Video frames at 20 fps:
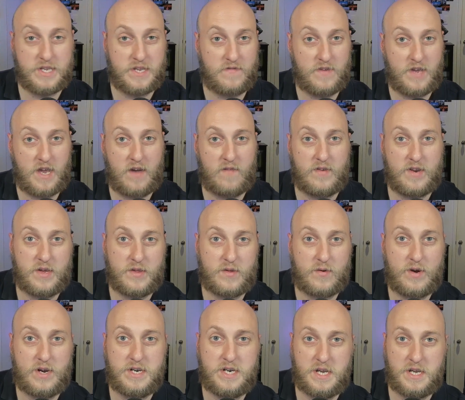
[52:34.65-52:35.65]
If you have any other
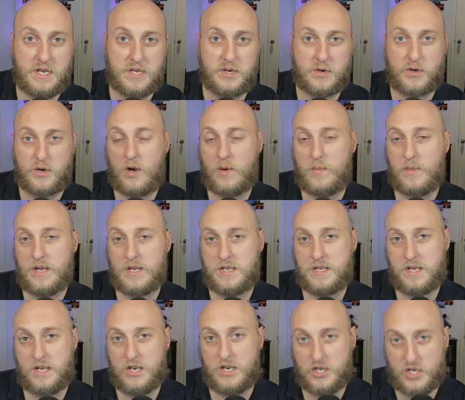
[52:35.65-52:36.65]
ideas or
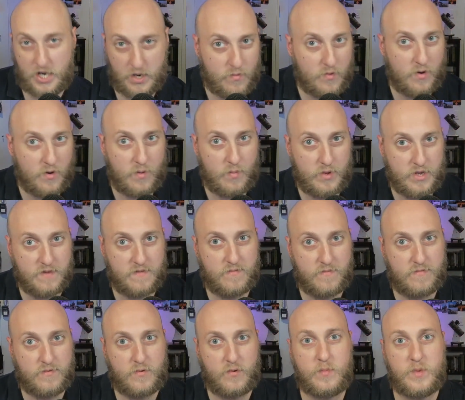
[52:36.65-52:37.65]
comments in general, please
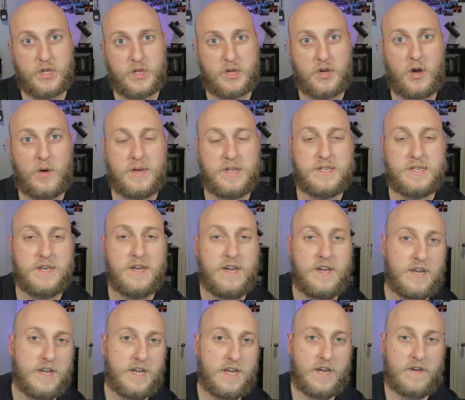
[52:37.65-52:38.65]
throw them in the comments.
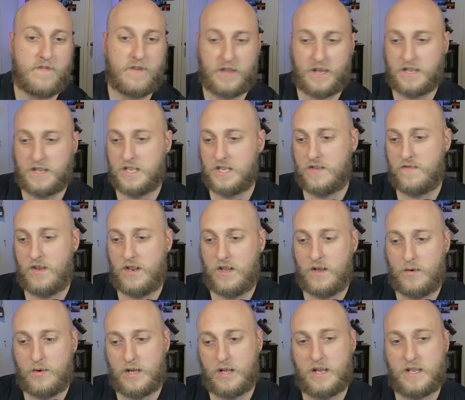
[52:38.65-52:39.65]
If you like this
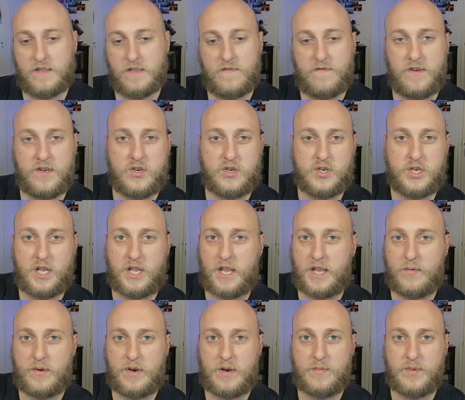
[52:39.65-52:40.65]
video, you like the features, you
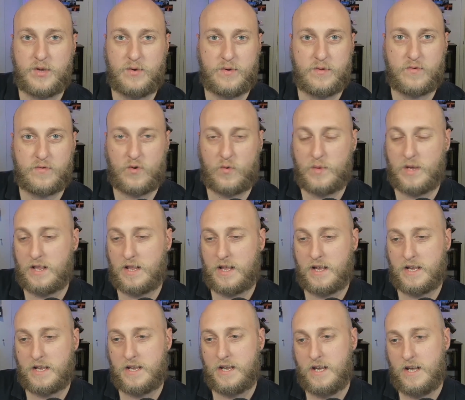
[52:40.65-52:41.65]
like what I'm doing, throw me a
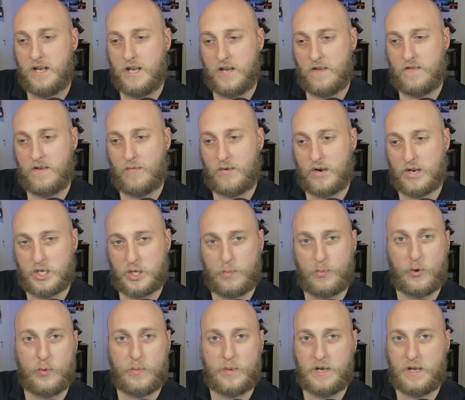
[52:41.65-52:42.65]
like. If you want to
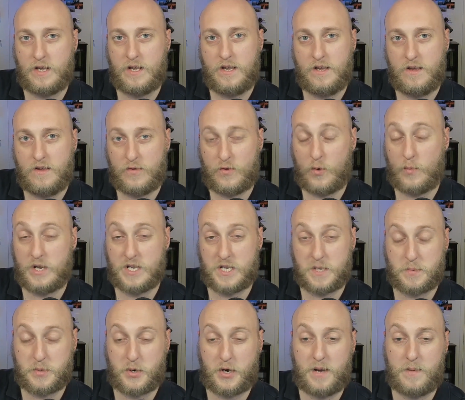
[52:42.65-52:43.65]
support me, throw me a
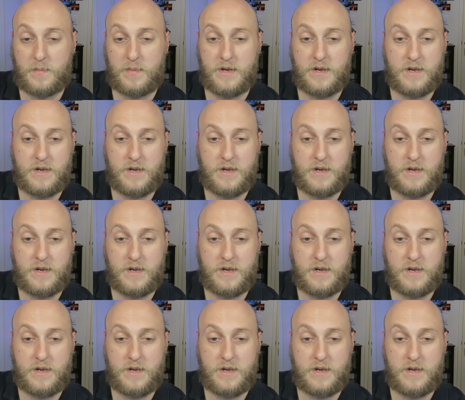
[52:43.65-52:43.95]
subscribe.